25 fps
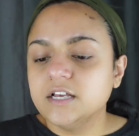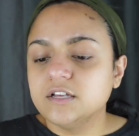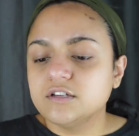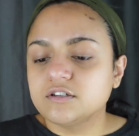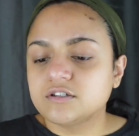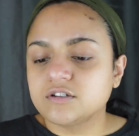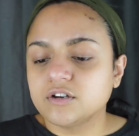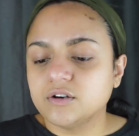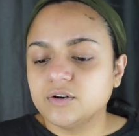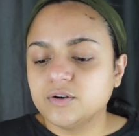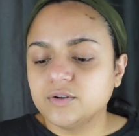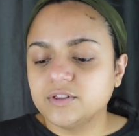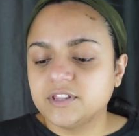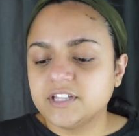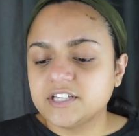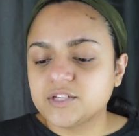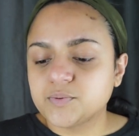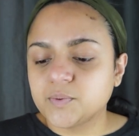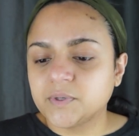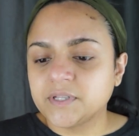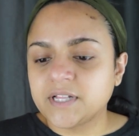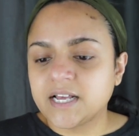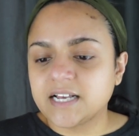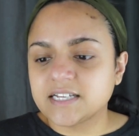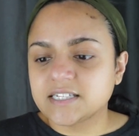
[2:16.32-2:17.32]
So this
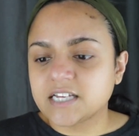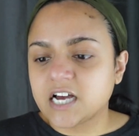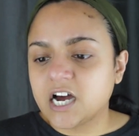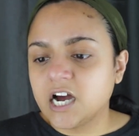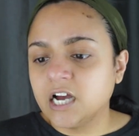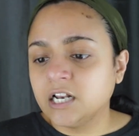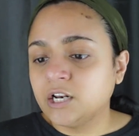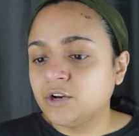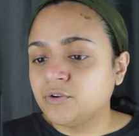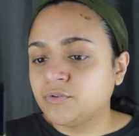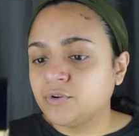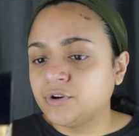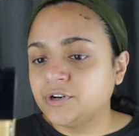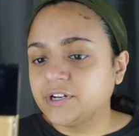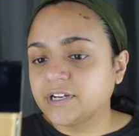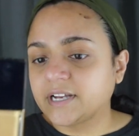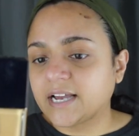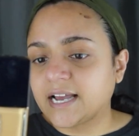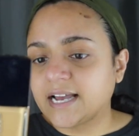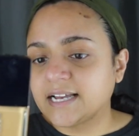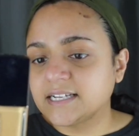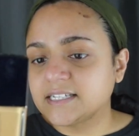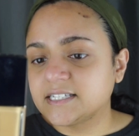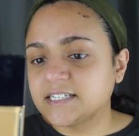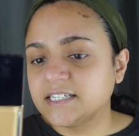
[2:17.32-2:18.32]
one has hyaluronic
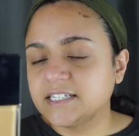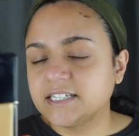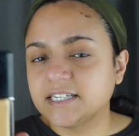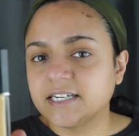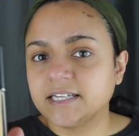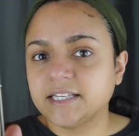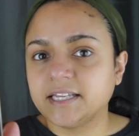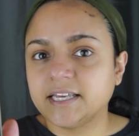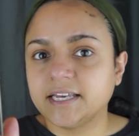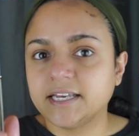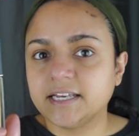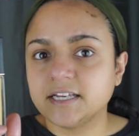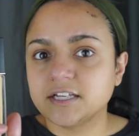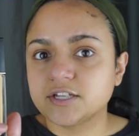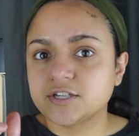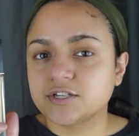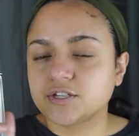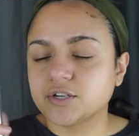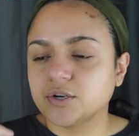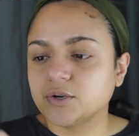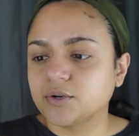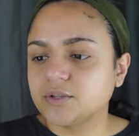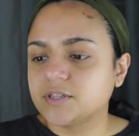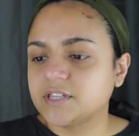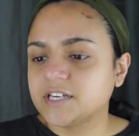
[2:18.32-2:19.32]
acid in it,
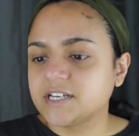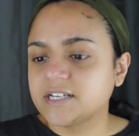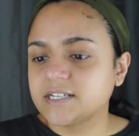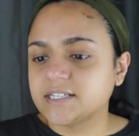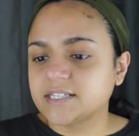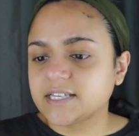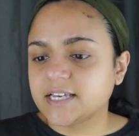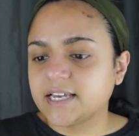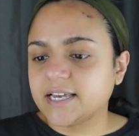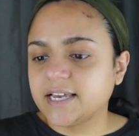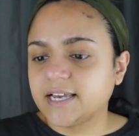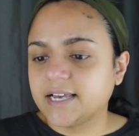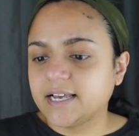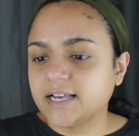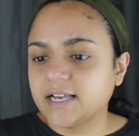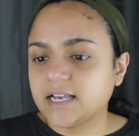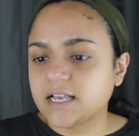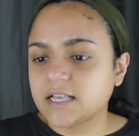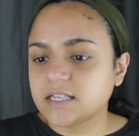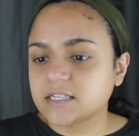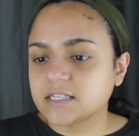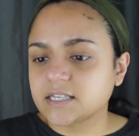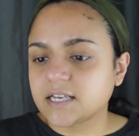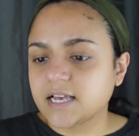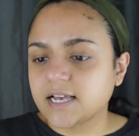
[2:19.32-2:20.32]
so this
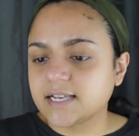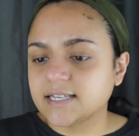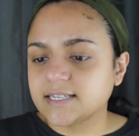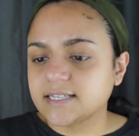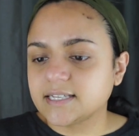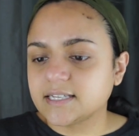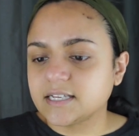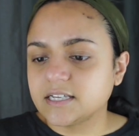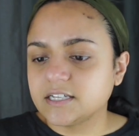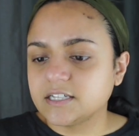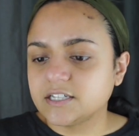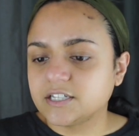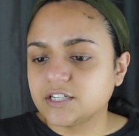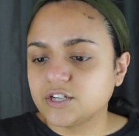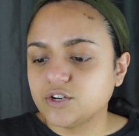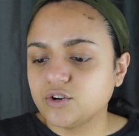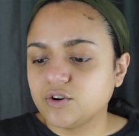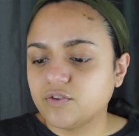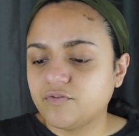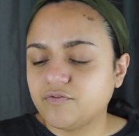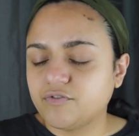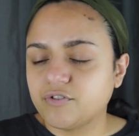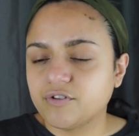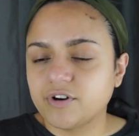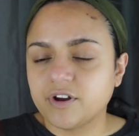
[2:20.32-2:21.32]
is
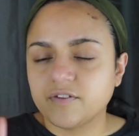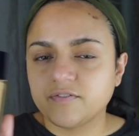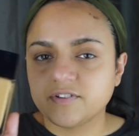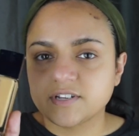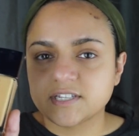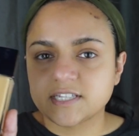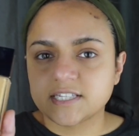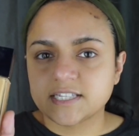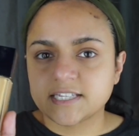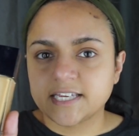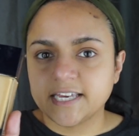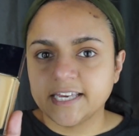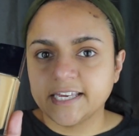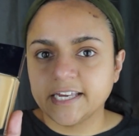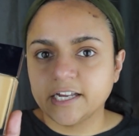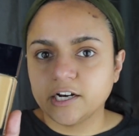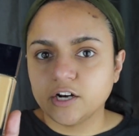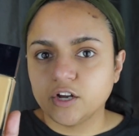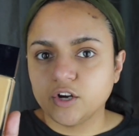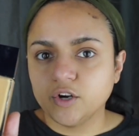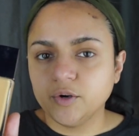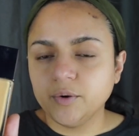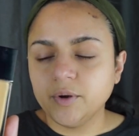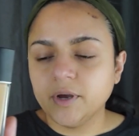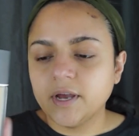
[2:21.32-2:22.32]
DIOR Forever Skin
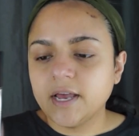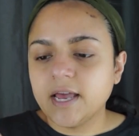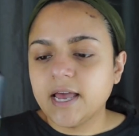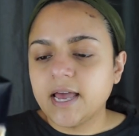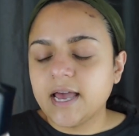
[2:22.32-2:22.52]
Glow,